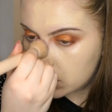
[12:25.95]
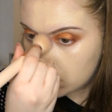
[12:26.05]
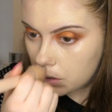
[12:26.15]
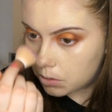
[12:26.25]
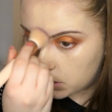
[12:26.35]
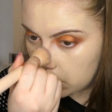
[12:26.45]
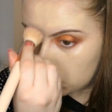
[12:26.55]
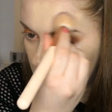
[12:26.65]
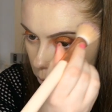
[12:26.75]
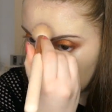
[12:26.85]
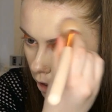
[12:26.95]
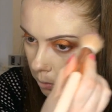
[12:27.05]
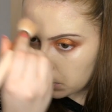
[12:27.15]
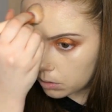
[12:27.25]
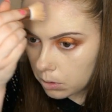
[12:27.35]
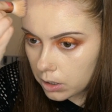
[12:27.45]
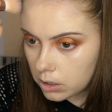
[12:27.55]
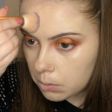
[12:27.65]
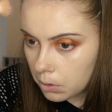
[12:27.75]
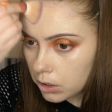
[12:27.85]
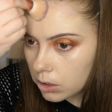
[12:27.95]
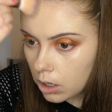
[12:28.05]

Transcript: use this all the time otherwise. I've